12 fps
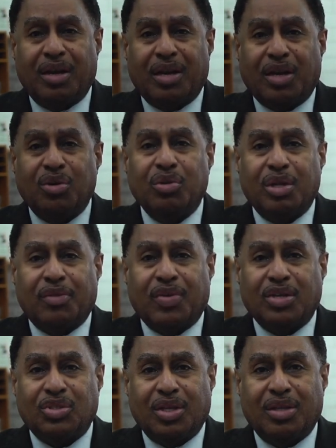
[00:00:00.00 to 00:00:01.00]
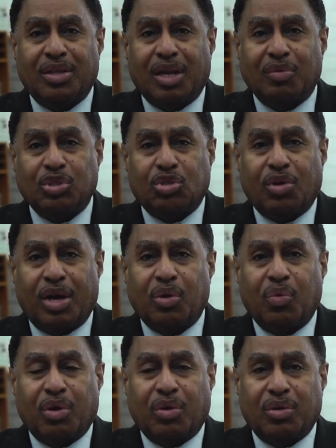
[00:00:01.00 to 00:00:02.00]
And I knew that if I said that I was
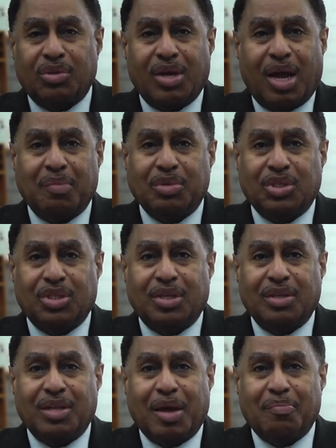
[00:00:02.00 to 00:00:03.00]
trying to work on a time machine,